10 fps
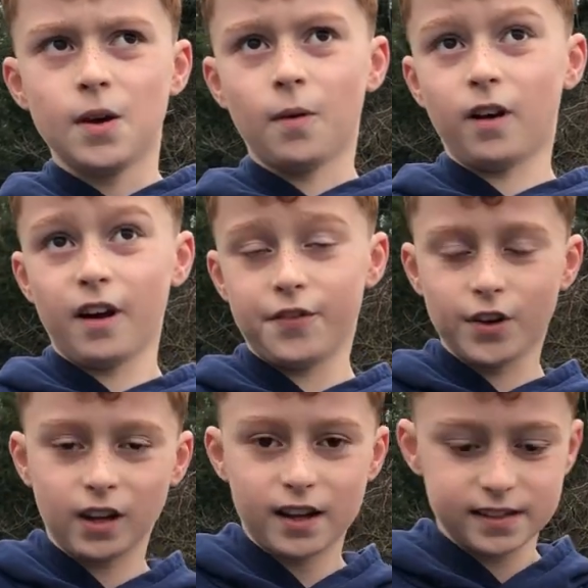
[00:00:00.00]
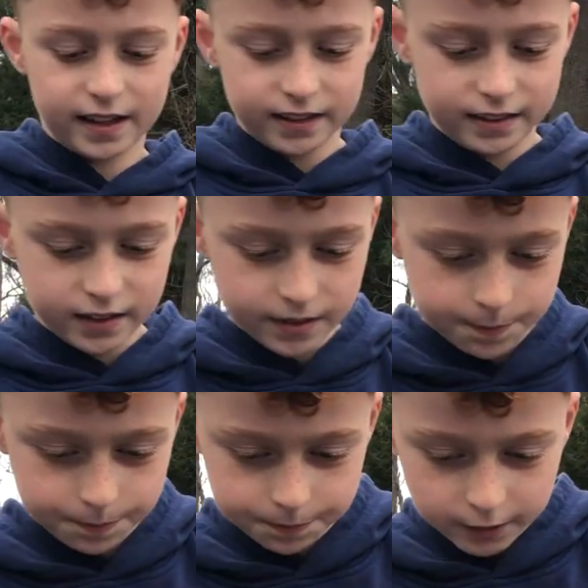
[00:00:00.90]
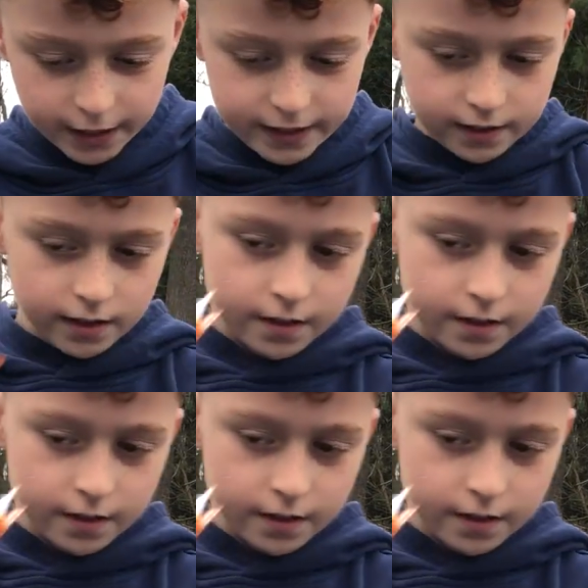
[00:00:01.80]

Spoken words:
Well, I realized that the blade,